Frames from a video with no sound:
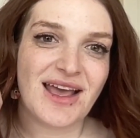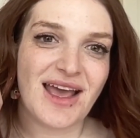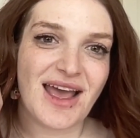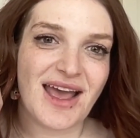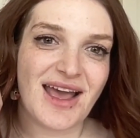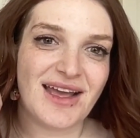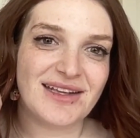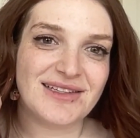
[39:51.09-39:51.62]

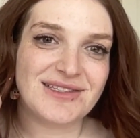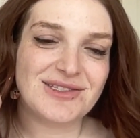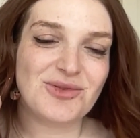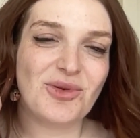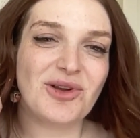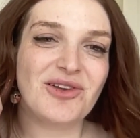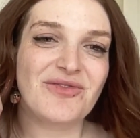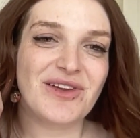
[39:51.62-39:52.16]
and
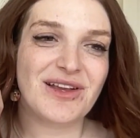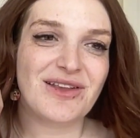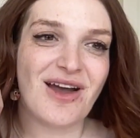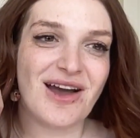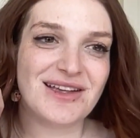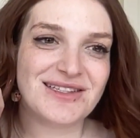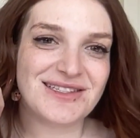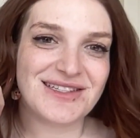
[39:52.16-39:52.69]
sort of
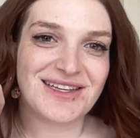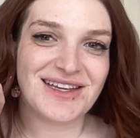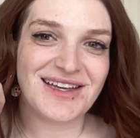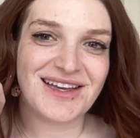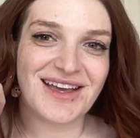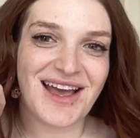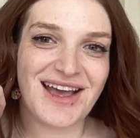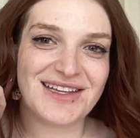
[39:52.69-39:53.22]
agnostic
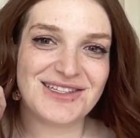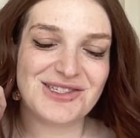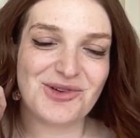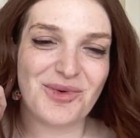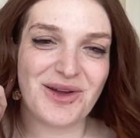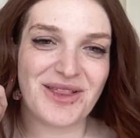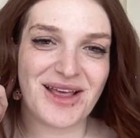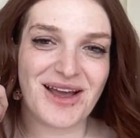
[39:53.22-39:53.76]
as to
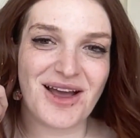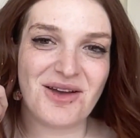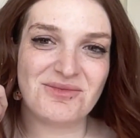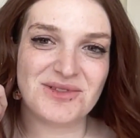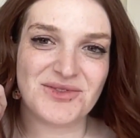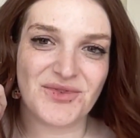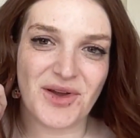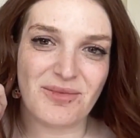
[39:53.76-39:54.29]
where that comes
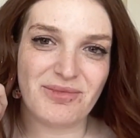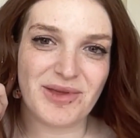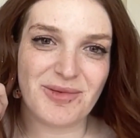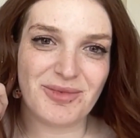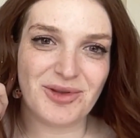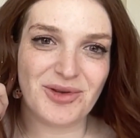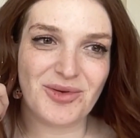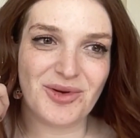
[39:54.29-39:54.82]
from.
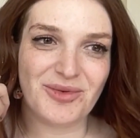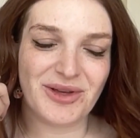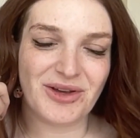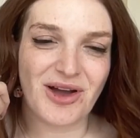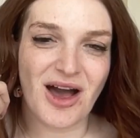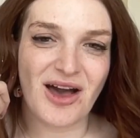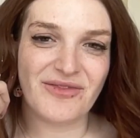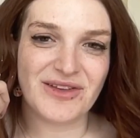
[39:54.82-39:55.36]
People who are real
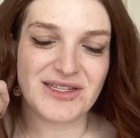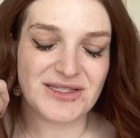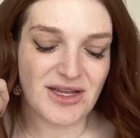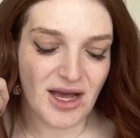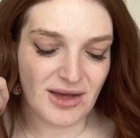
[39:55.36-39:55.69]
coffee snobs